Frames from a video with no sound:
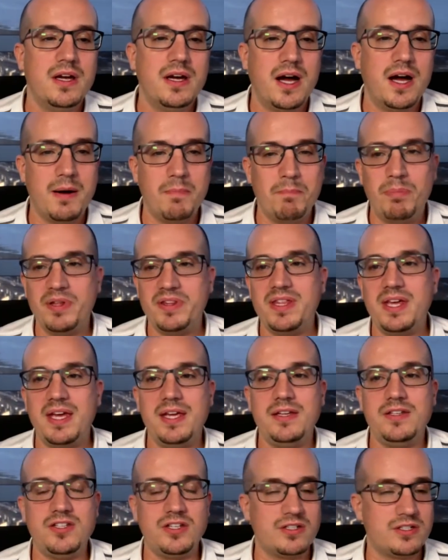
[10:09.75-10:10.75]
But
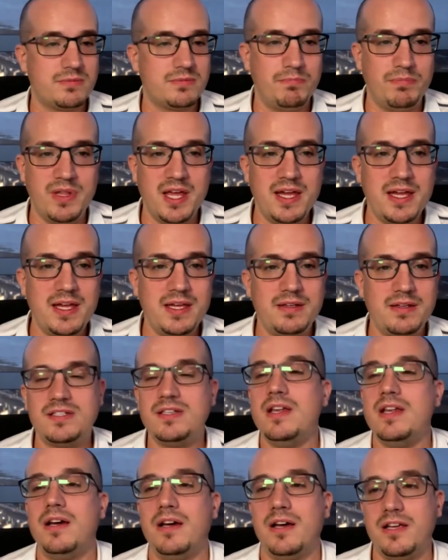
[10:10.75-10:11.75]

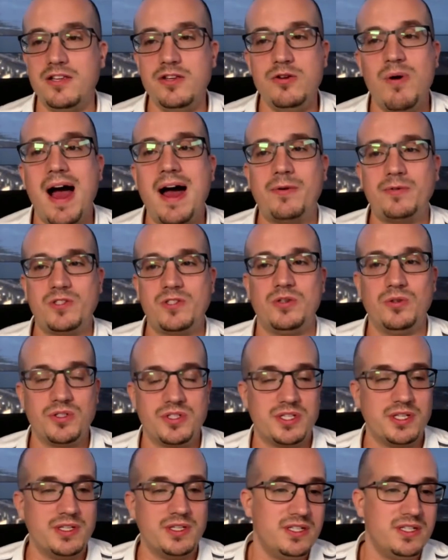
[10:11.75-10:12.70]
you outsource the